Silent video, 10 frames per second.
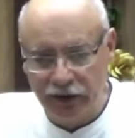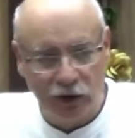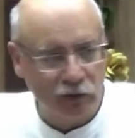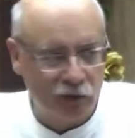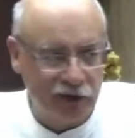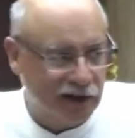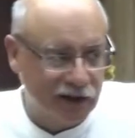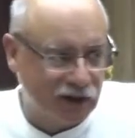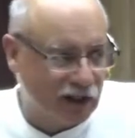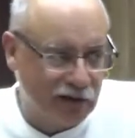don't read
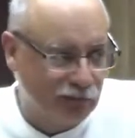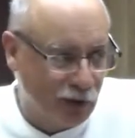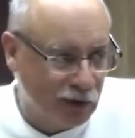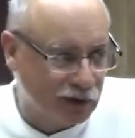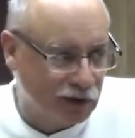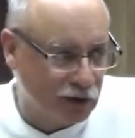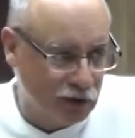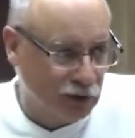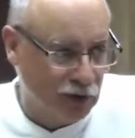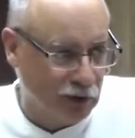the same books
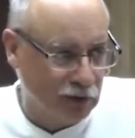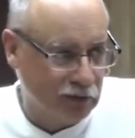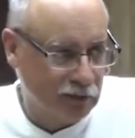you do.